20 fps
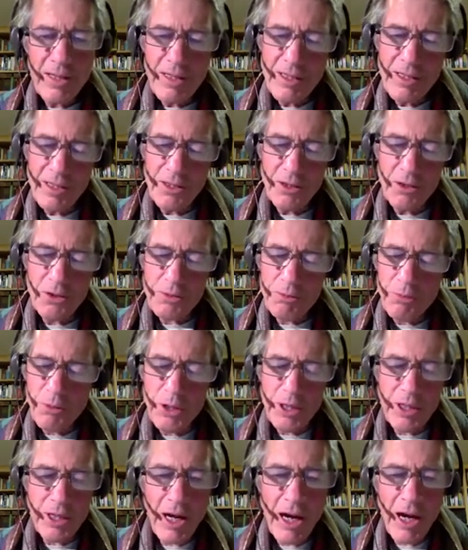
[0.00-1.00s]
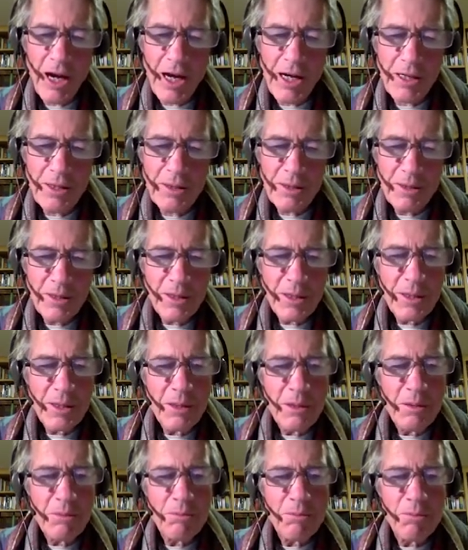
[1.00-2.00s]
It looks pretty high,
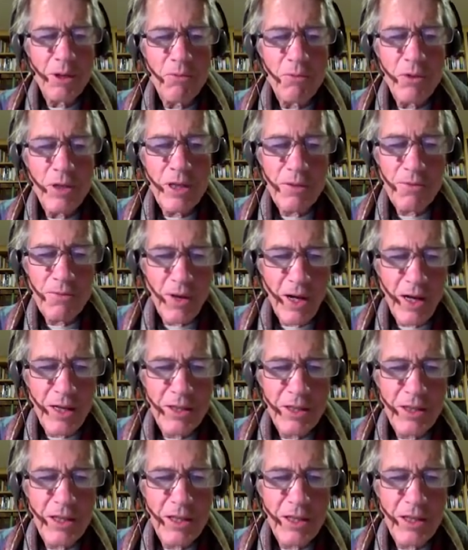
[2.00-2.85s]
but we can find an